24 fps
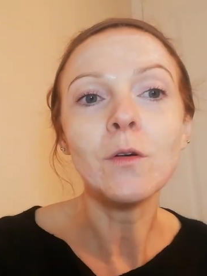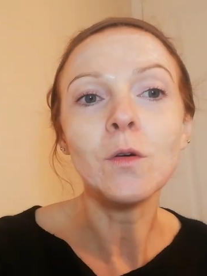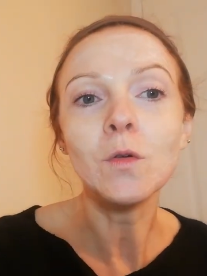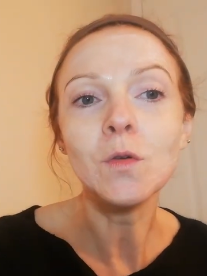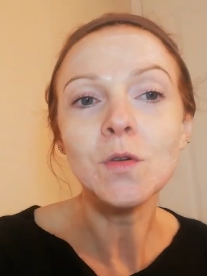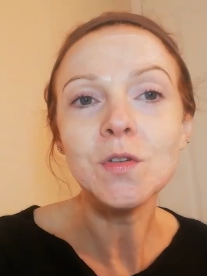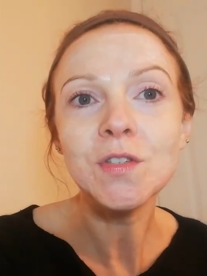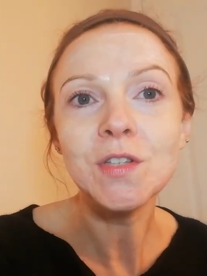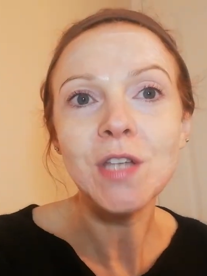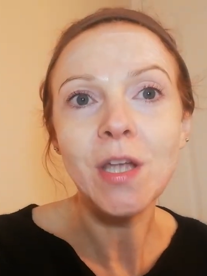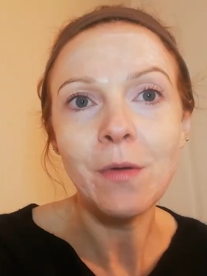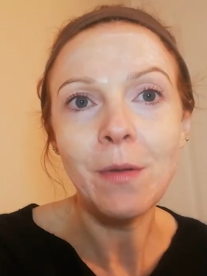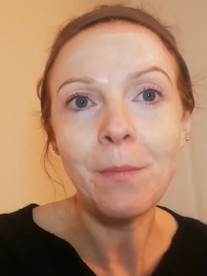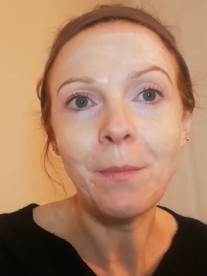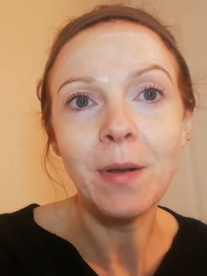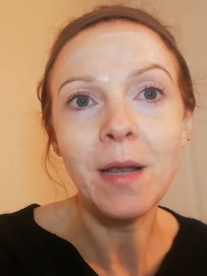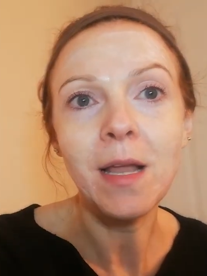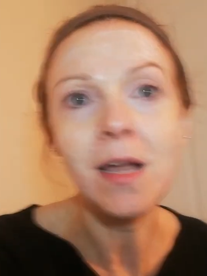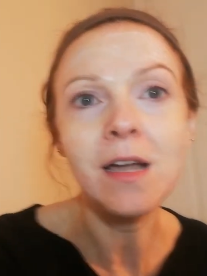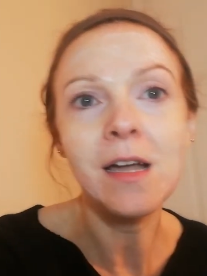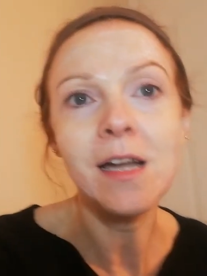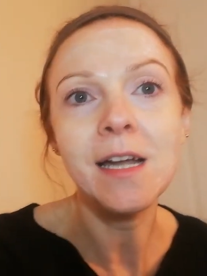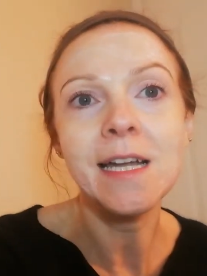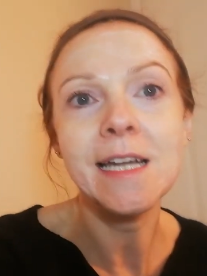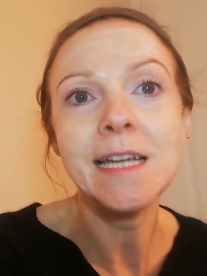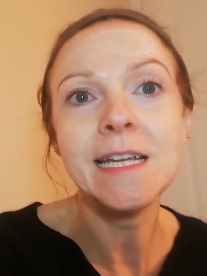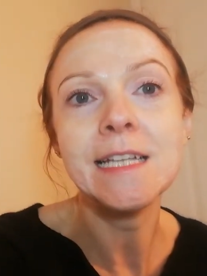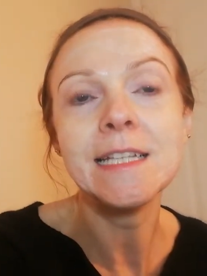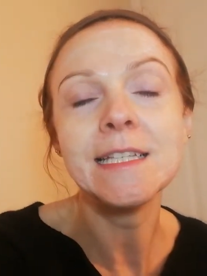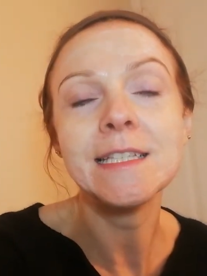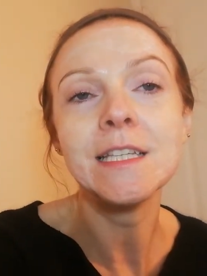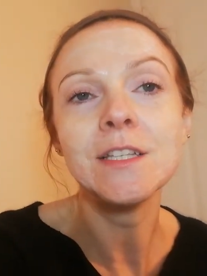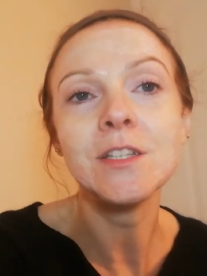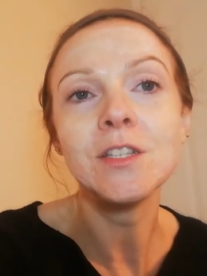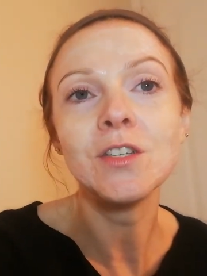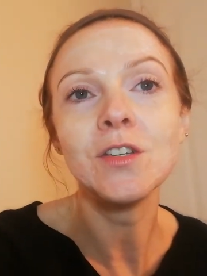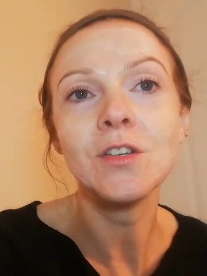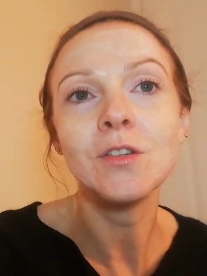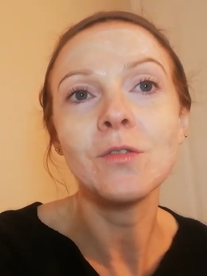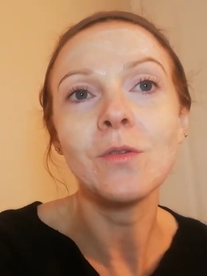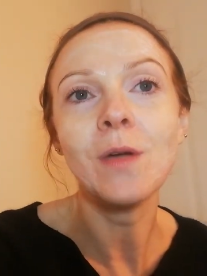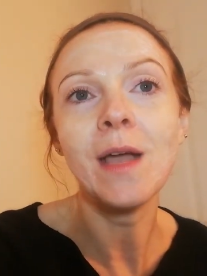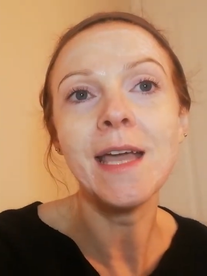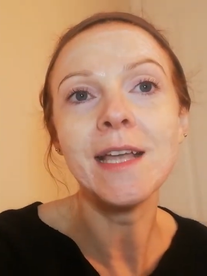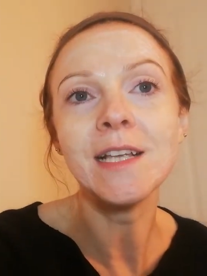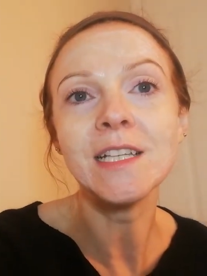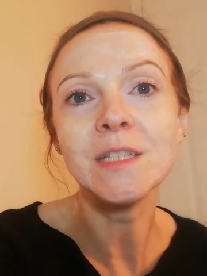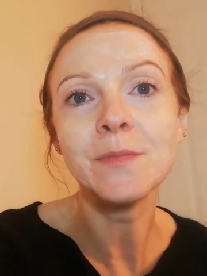also applied to
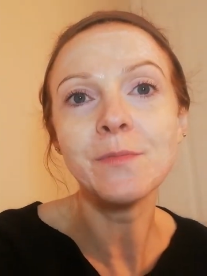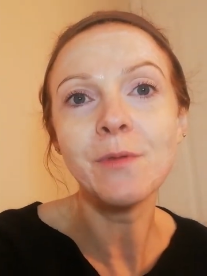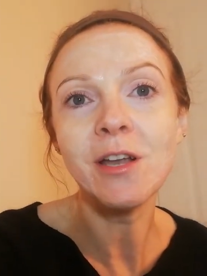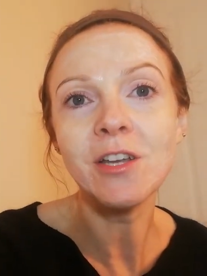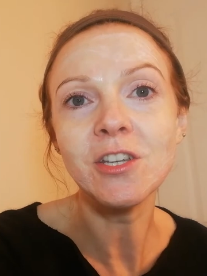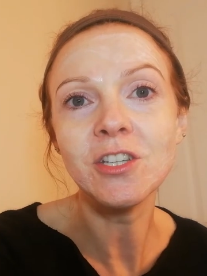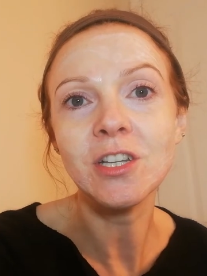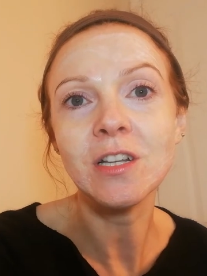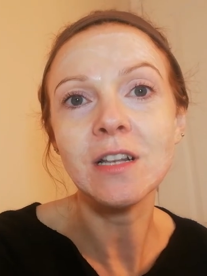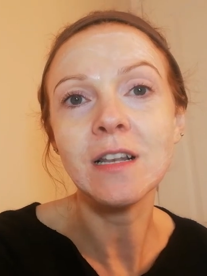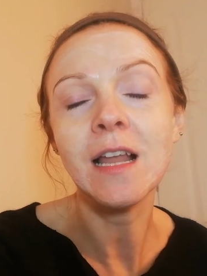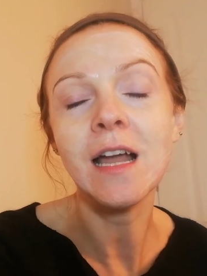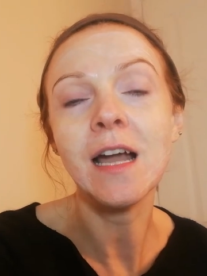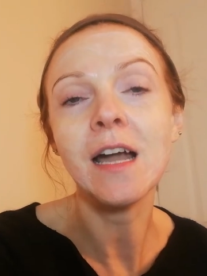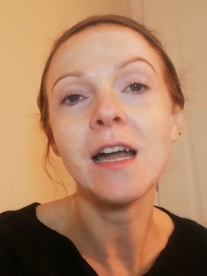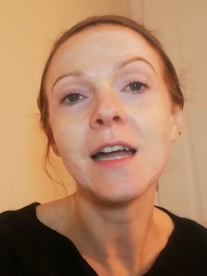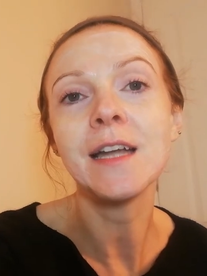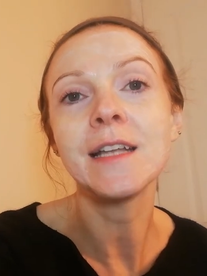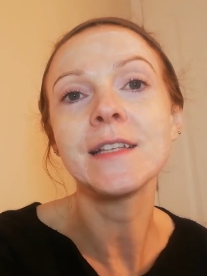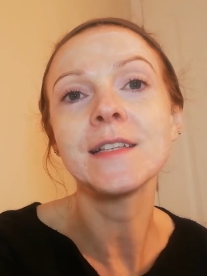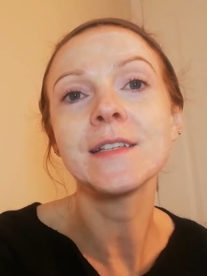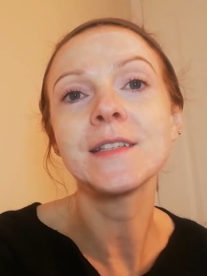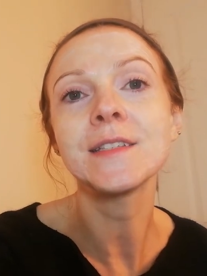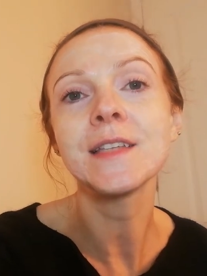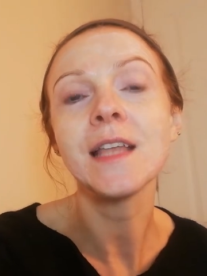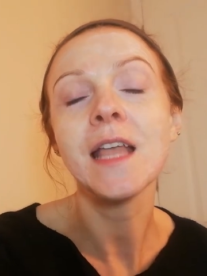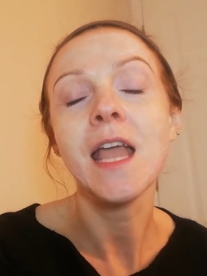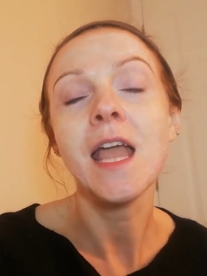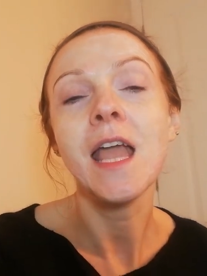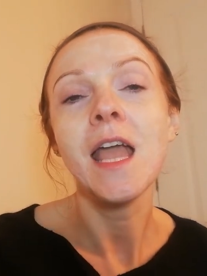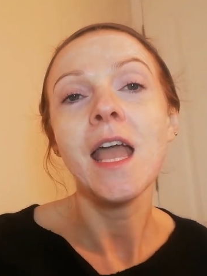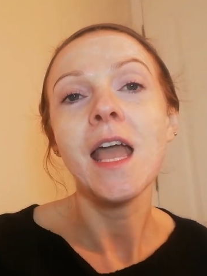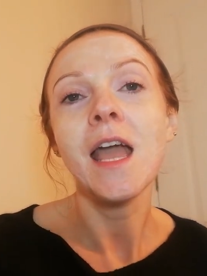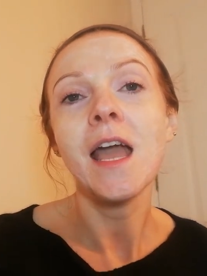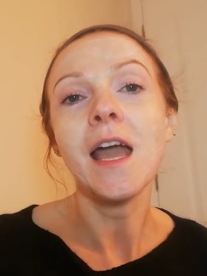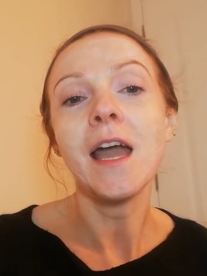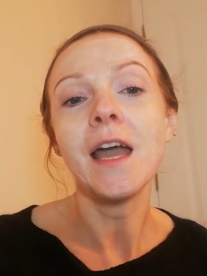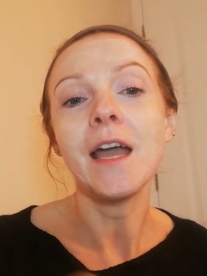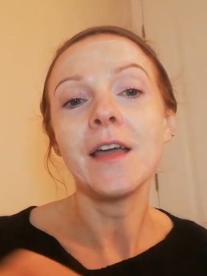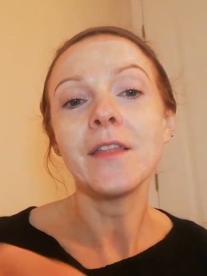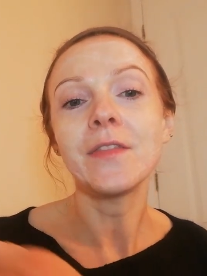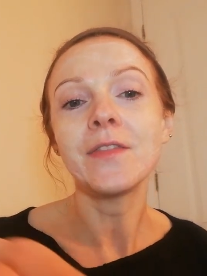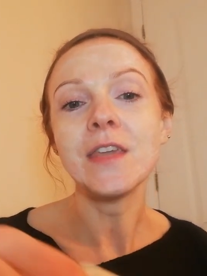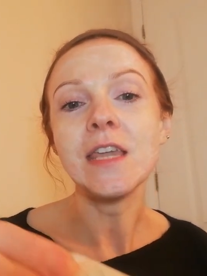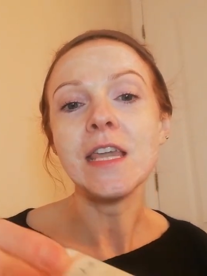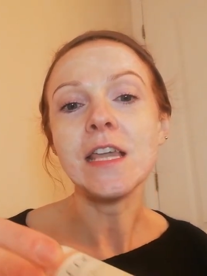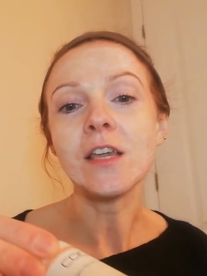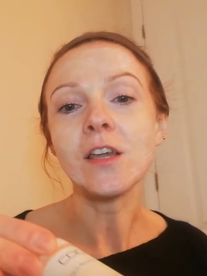expression lines uh,
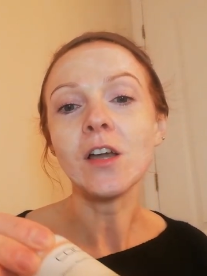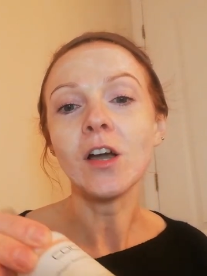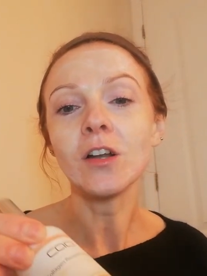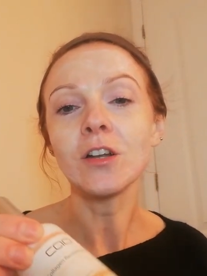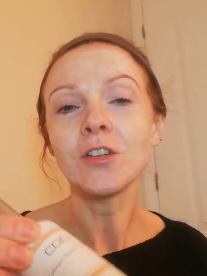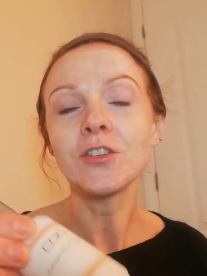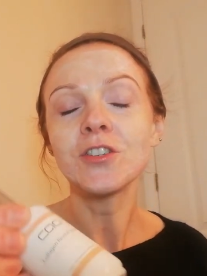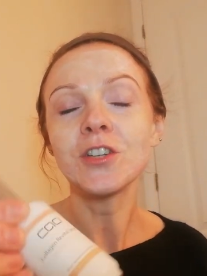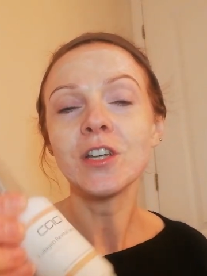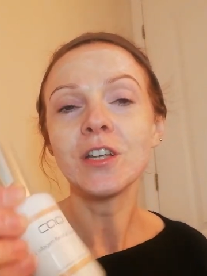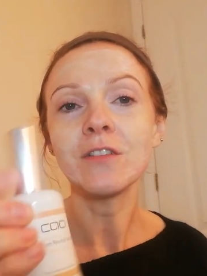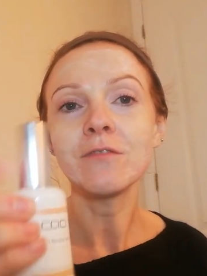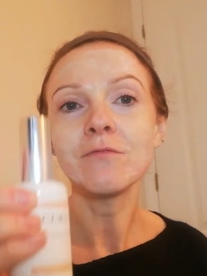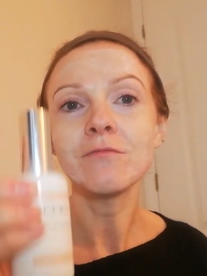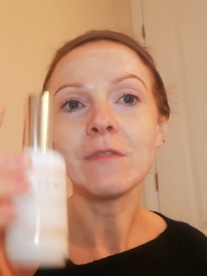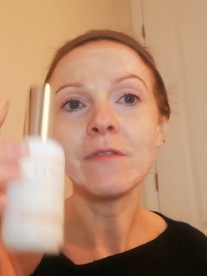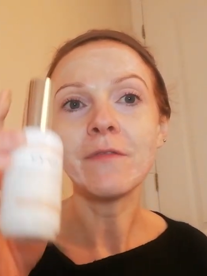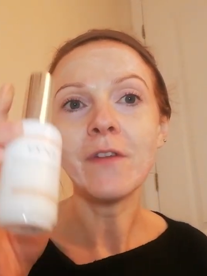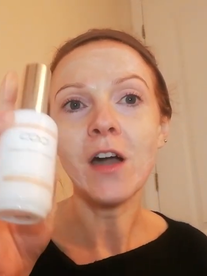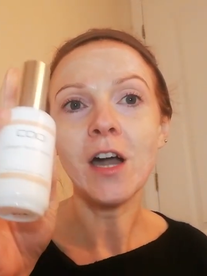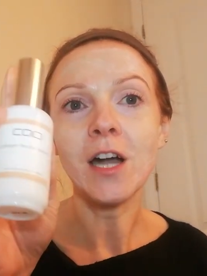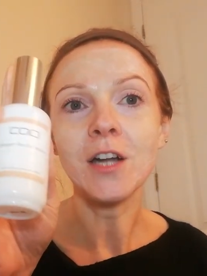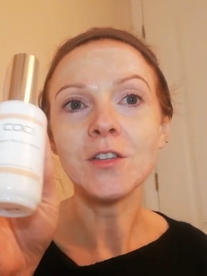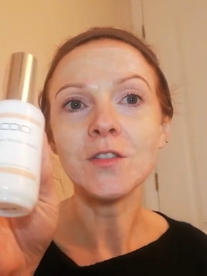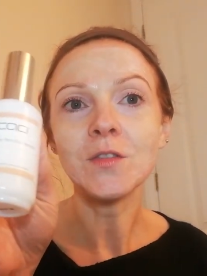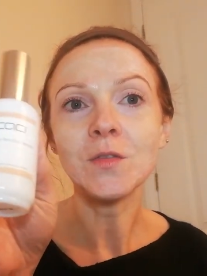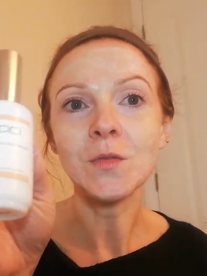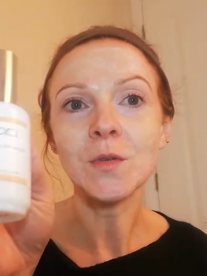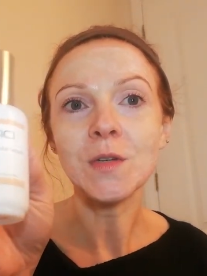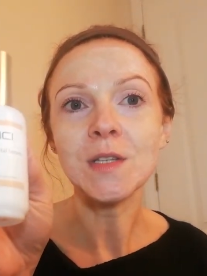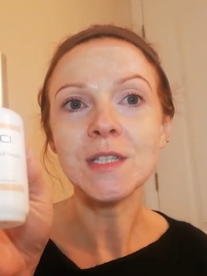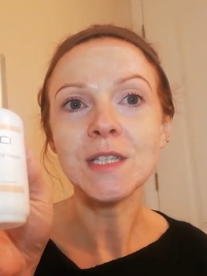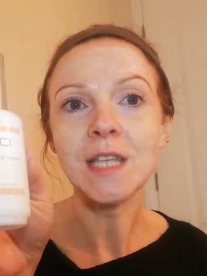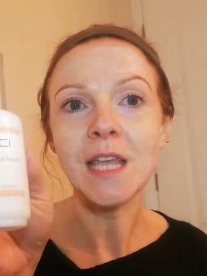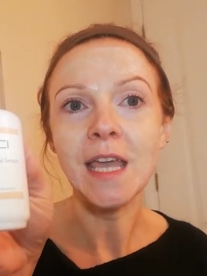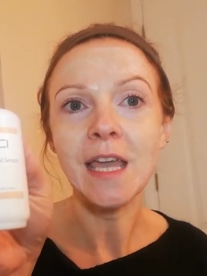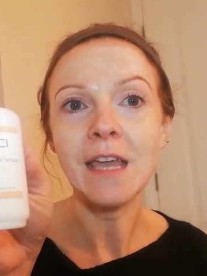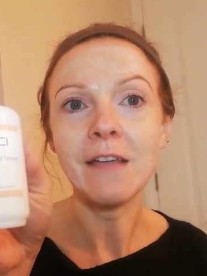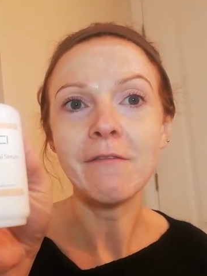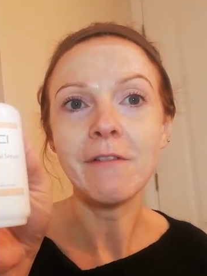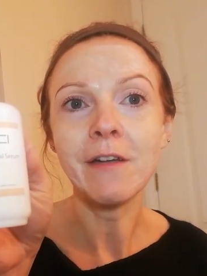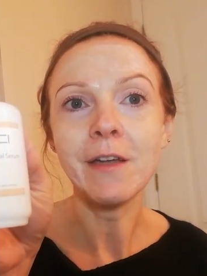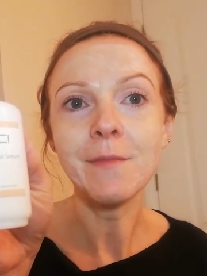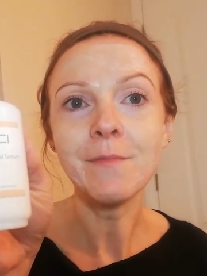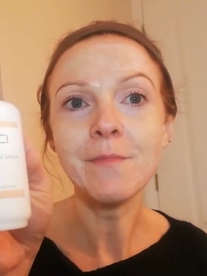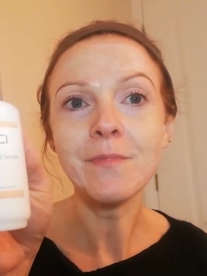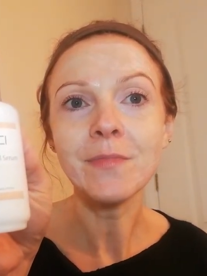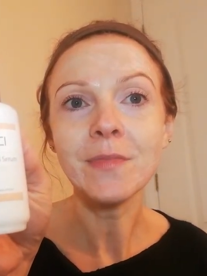the Collagen Revital
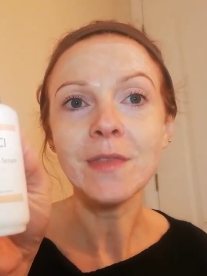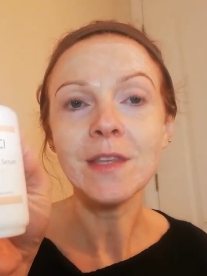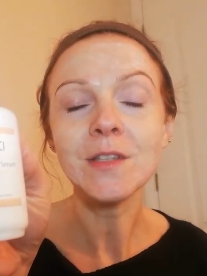Serum.